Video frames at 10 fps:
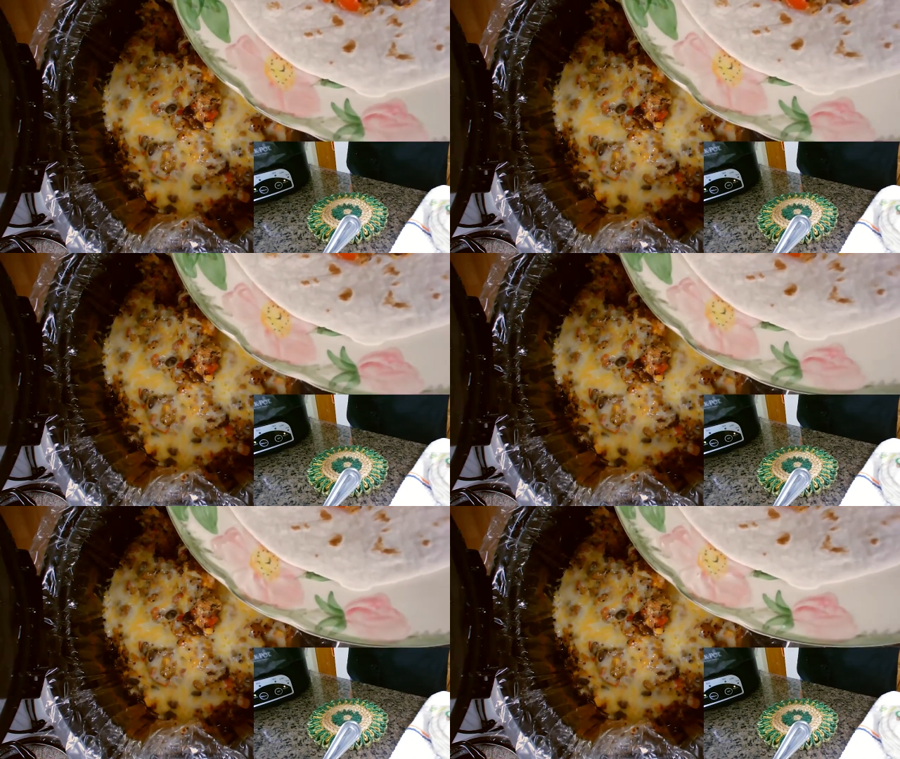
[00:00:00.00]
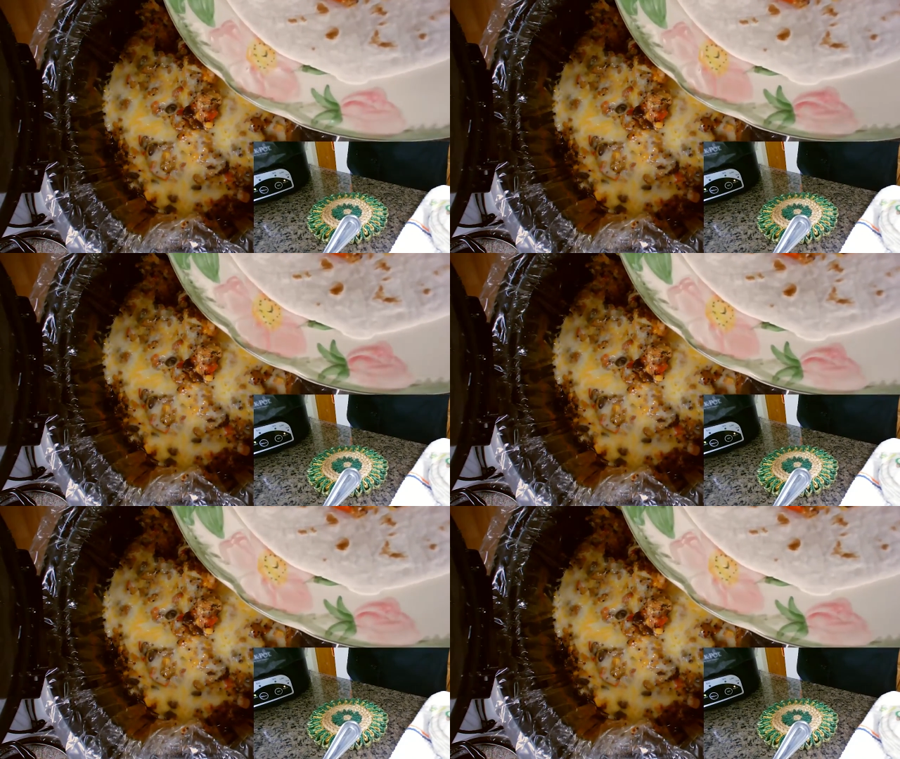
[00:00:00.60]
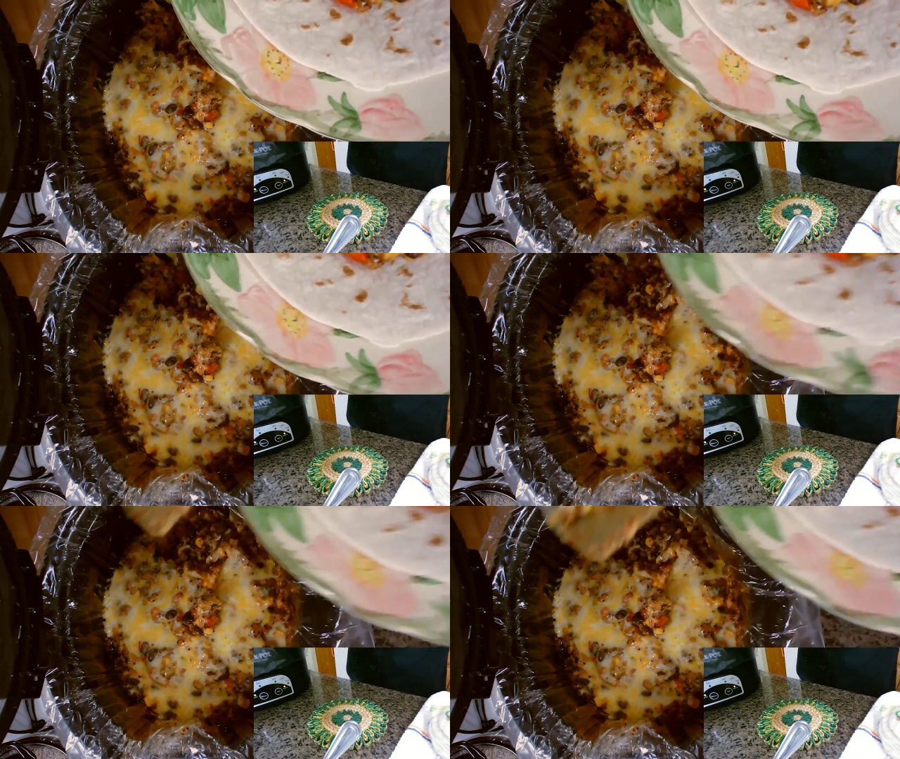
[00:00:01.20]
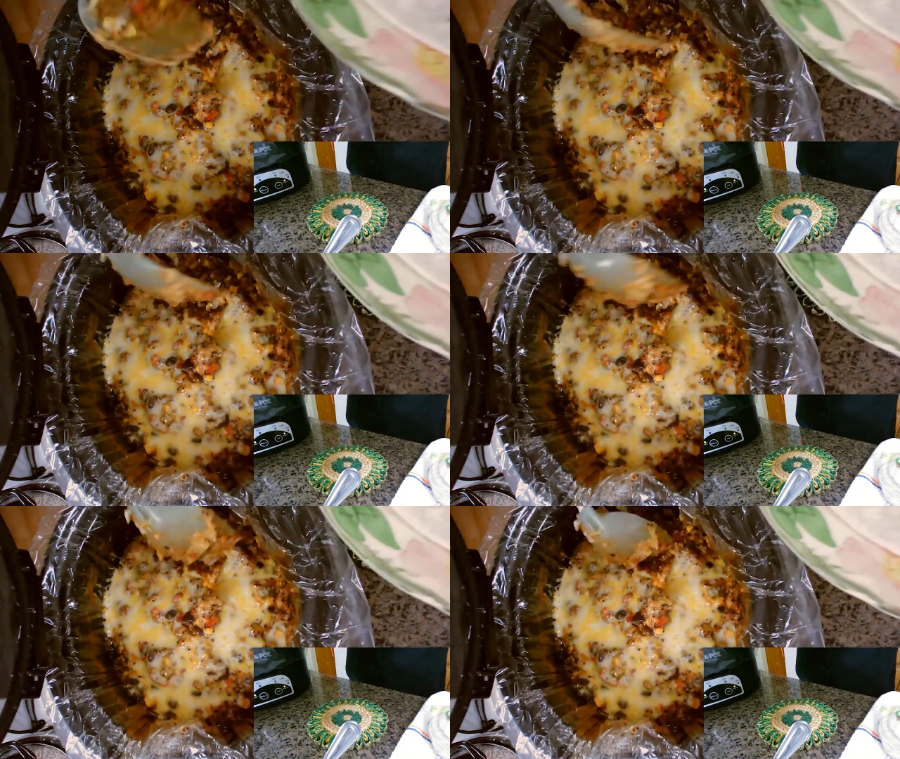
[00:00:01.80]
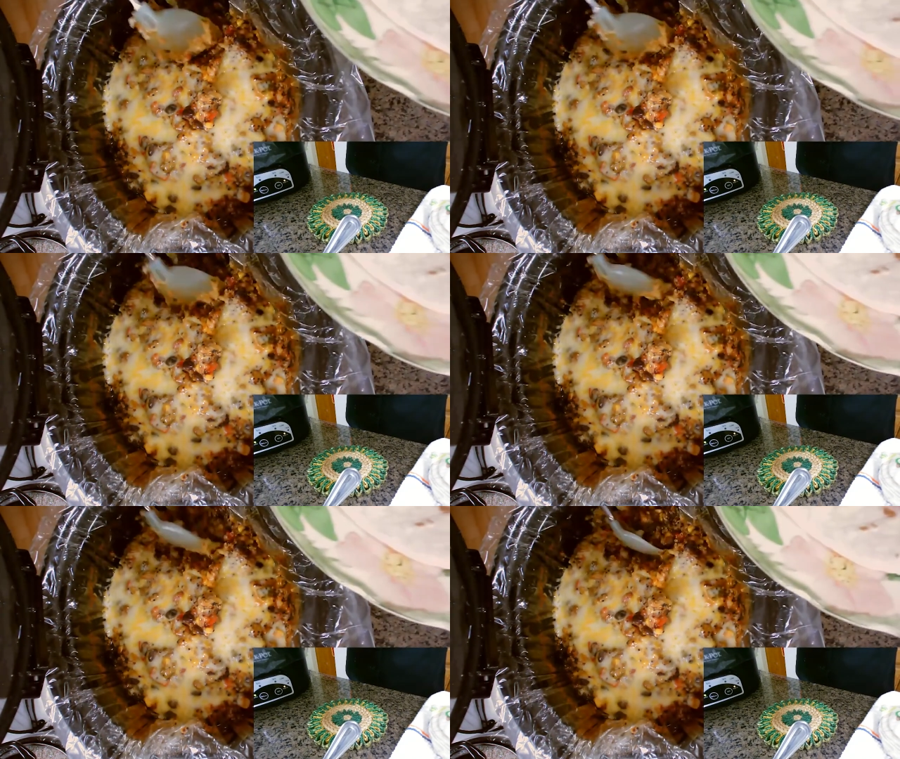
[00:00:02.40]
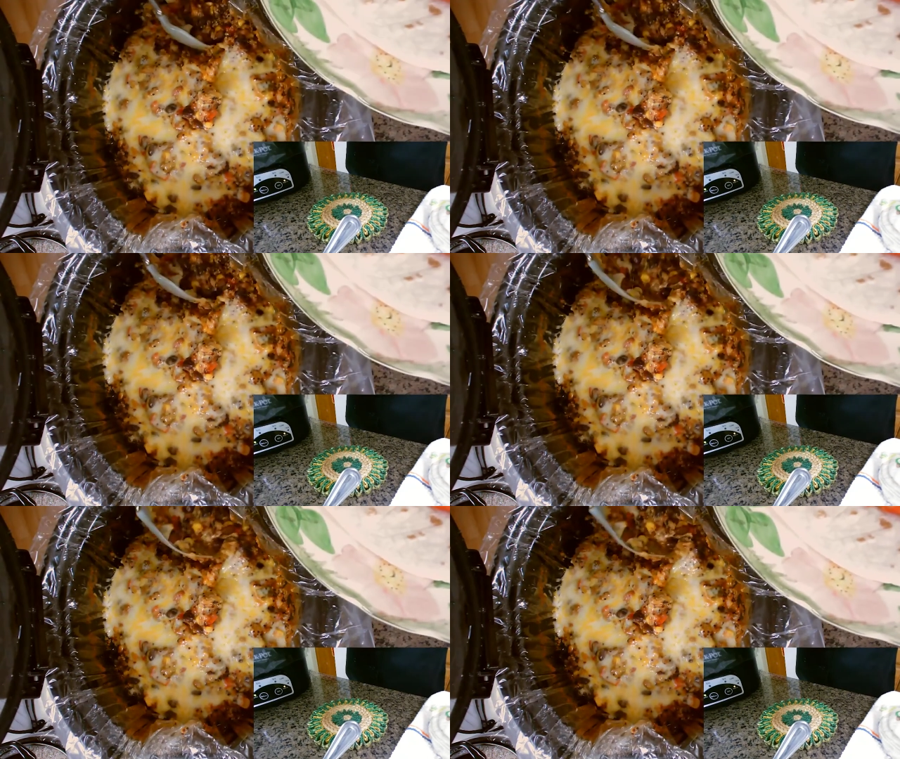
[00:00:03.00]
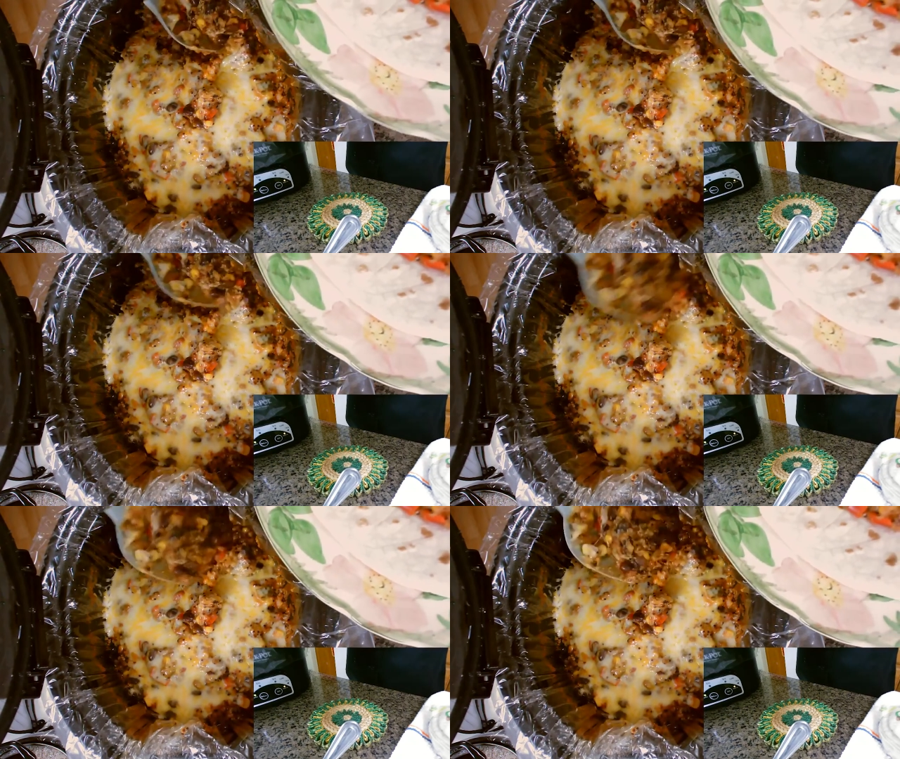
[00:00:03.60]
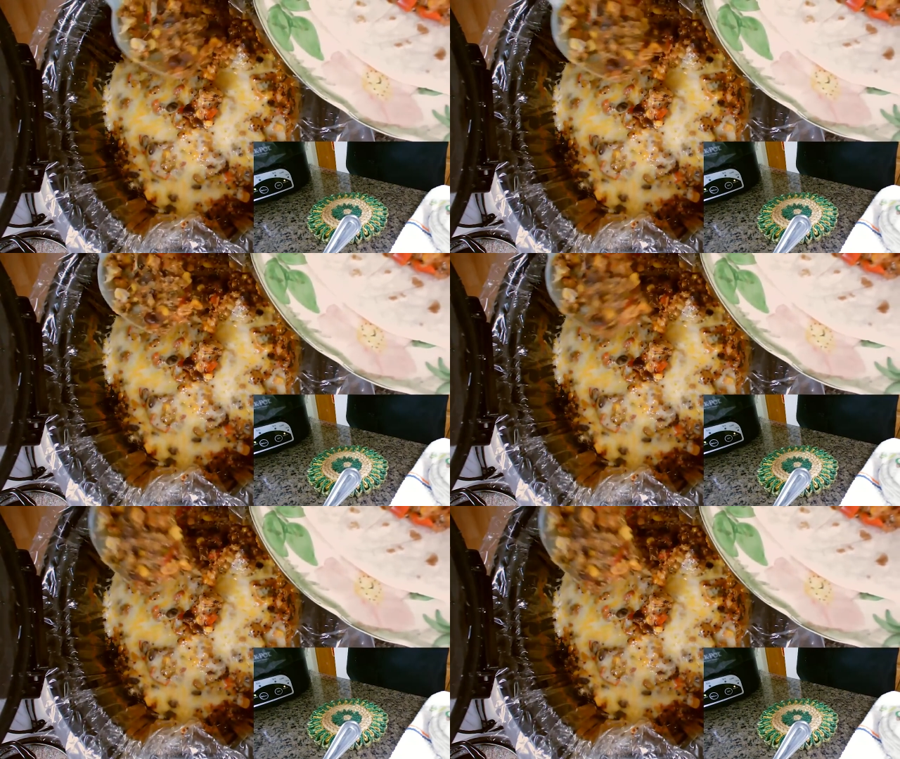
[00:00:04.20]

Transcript: (no speaker visible)